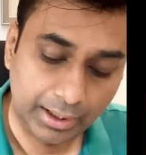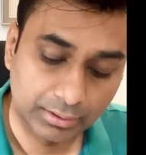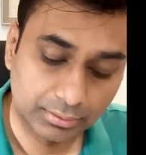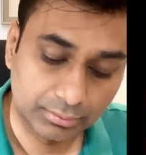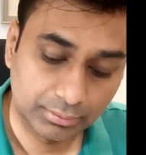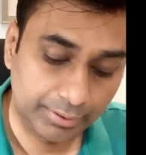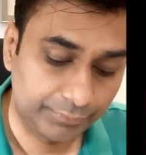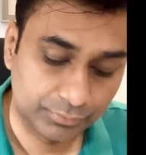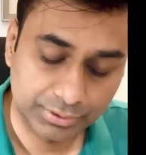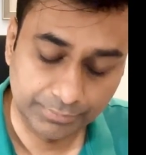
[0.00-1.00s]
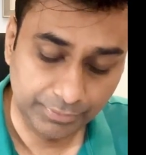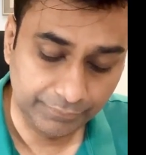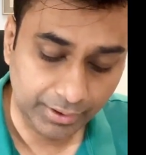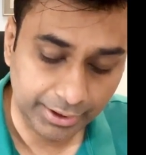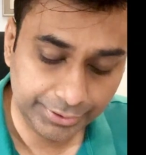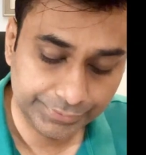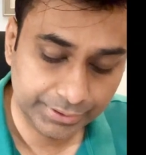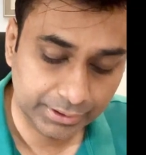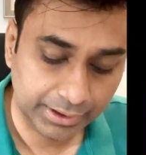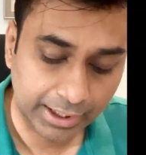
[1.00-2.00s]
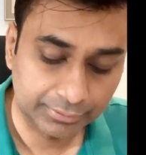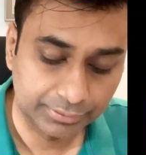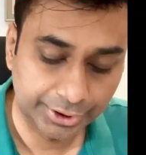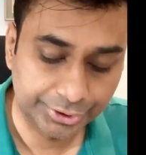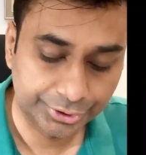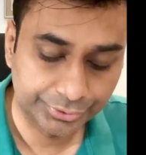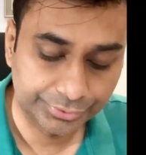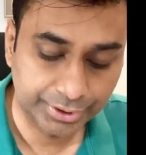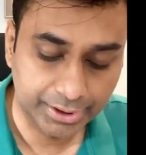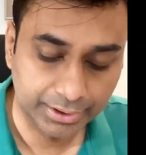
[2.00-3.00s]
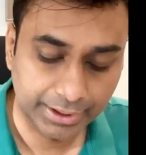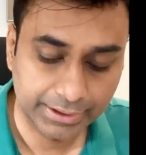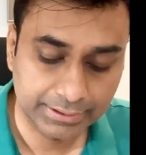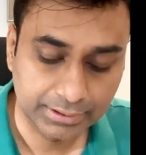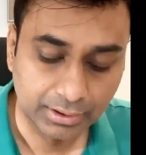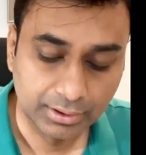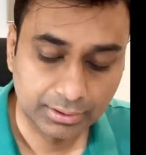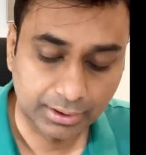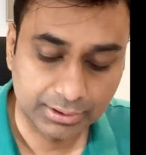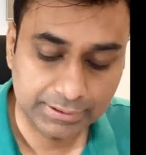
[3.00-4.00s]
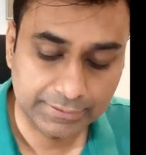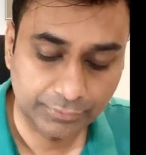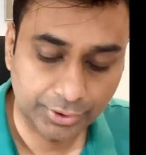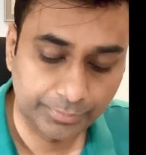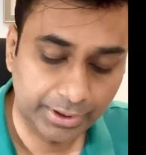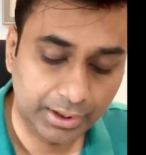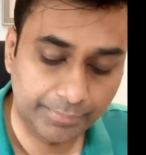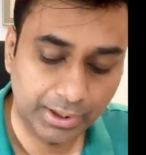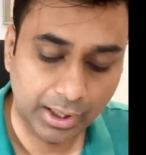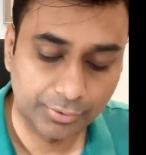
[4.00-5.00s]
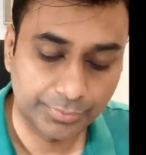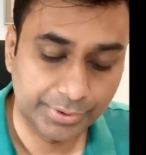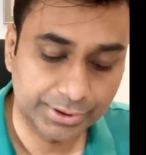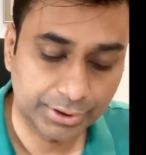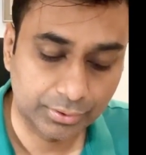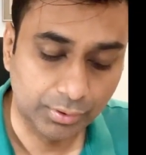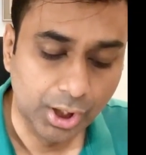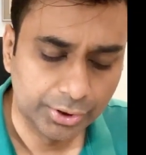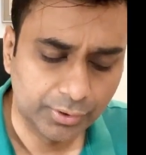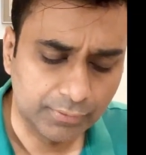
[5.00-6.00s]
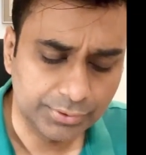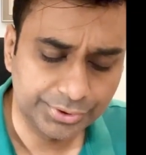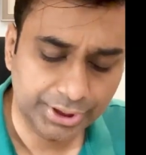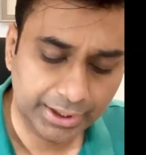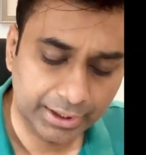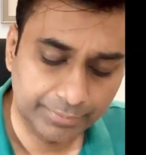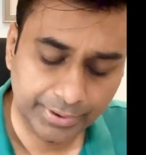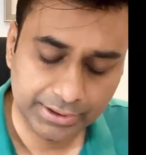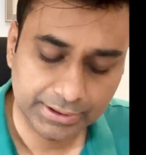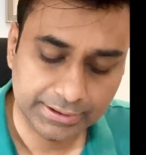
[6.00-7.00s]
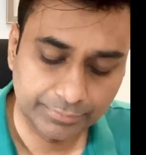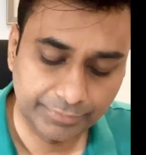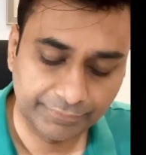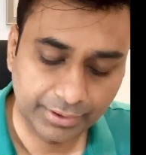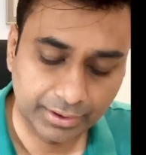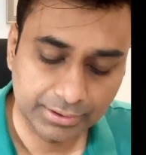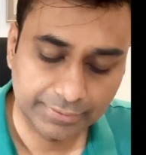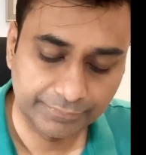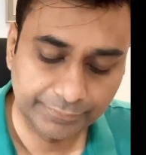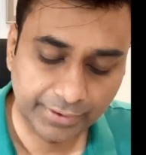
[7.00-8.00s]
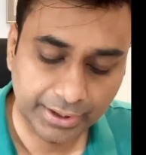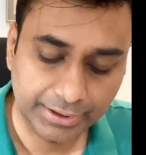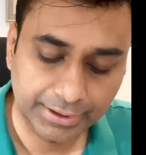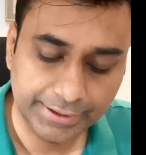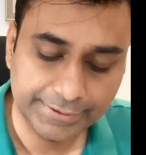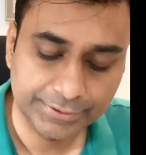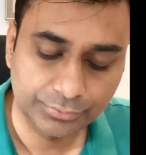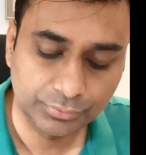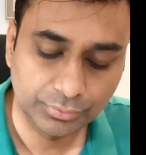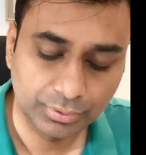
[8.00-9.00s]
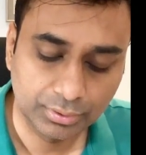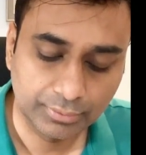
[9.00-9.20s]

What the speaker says: And if you simplify it using a calculator, you'd realize that this is going to be coming out to be 0. You also check it by just simplifying these two.